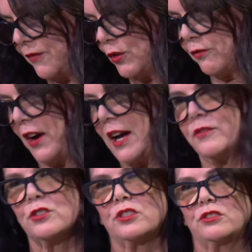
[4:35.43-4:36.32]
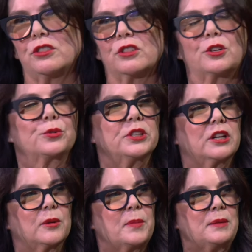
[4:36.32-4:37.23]
if you're 5 years into your
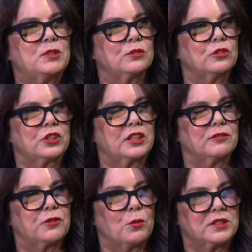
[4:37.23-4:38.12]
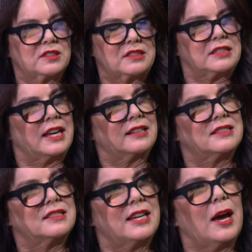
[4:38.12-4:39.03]
career, maybe you're looking for what's the next
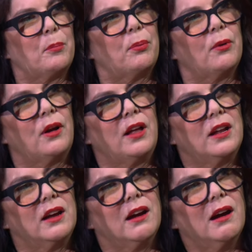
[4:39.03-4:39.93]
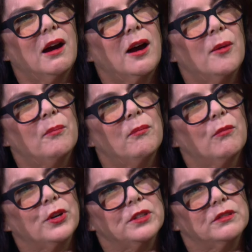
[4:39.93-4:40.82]
step.
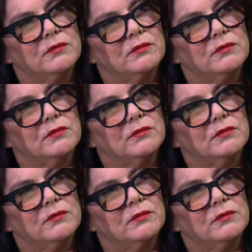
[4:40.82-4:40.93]
You're